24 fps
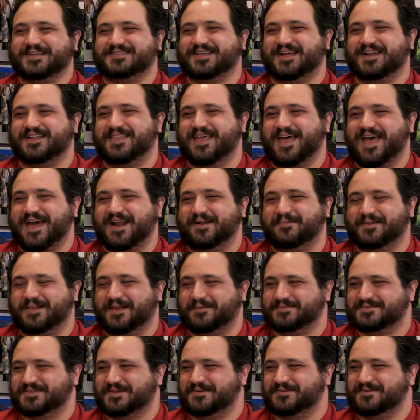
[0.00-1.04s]
I said in the Hannibal
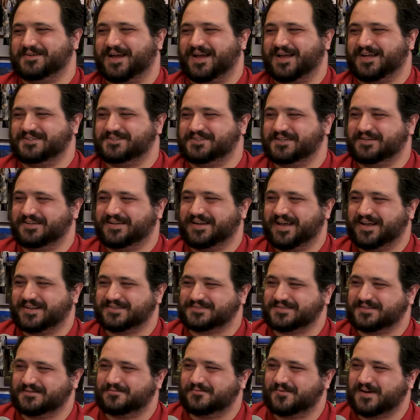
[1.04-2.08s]
episode, uh, Gillian
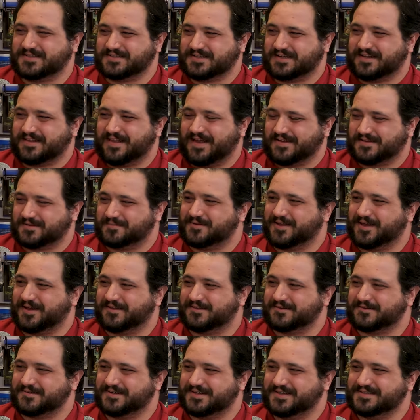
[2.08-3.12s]
Anderson wasn't allowed to play
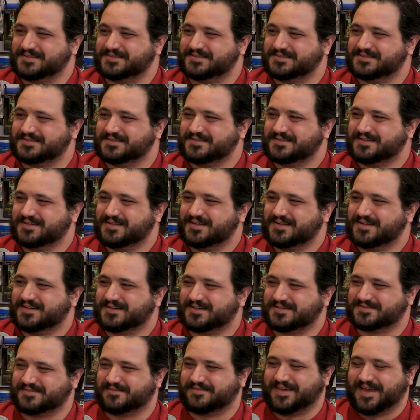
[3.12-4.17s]
Clarice
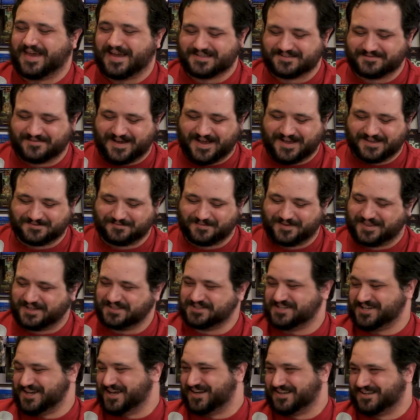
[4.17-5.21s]
because of the X Files, but then
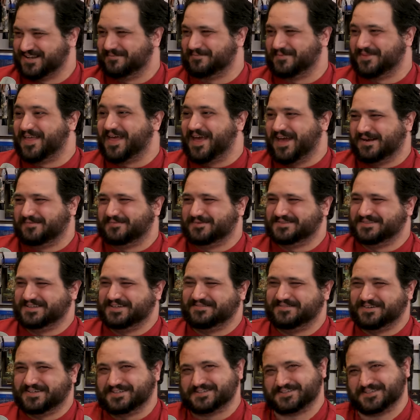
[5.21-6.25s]
she ended up in the Hannibal
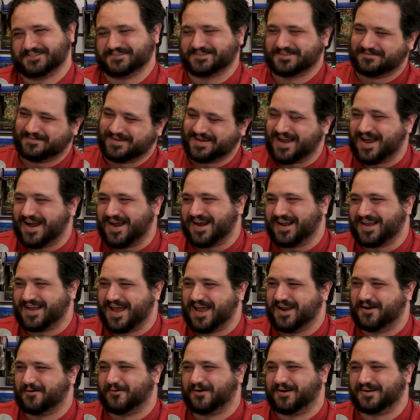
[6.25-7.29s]
TV show. Yeah. So I'm like, all right, it kind of